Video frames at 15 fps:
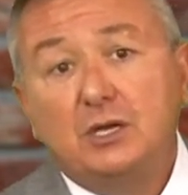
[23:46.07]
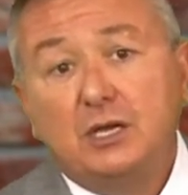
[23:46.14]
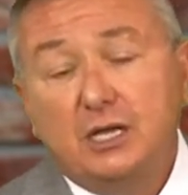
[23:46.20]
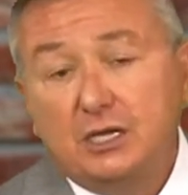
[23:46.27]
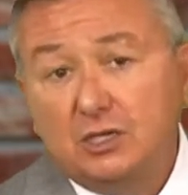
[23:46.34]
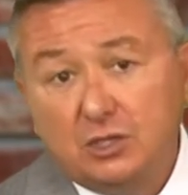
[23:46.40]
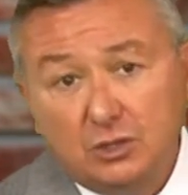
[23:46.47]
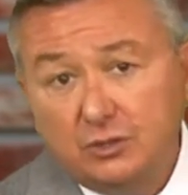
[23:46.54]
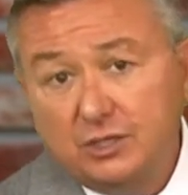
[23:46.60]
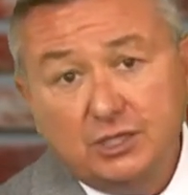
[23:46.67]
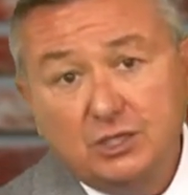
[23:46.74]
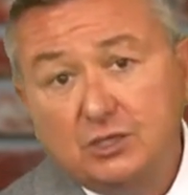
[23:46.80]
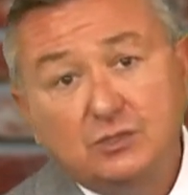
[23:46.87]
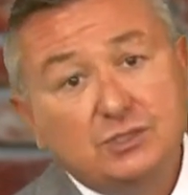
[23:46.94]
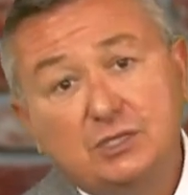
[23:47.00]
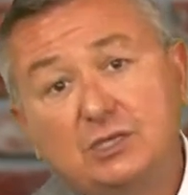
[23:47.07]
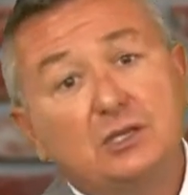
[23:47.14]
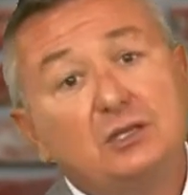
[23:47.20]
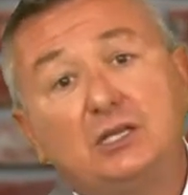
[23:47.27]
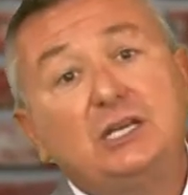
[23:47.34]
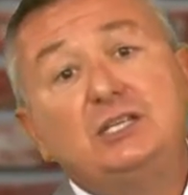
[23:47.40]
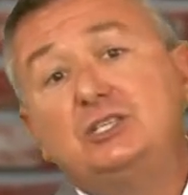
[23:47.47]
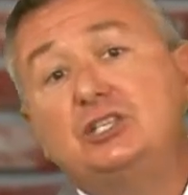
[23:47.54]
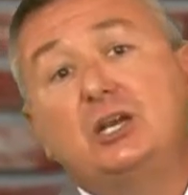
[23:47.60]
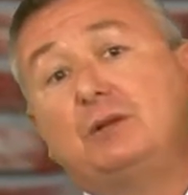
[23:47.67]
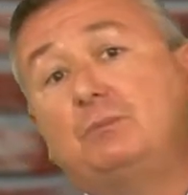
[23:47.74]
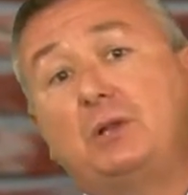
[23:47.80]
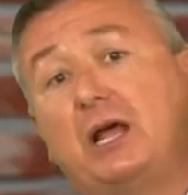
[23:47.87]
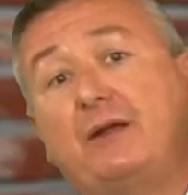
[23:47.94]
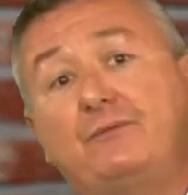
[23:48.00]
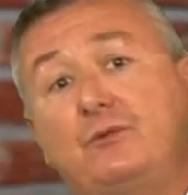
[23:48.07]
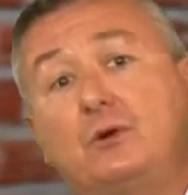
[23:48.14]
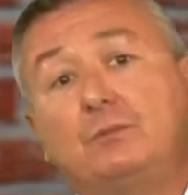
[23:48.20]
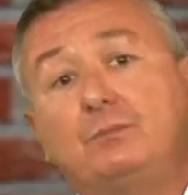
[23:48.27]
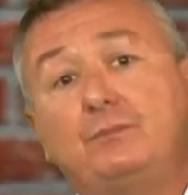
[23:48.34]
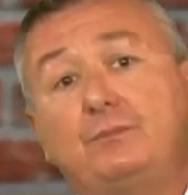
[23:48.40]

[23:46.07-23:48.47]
including using the lead gen platform.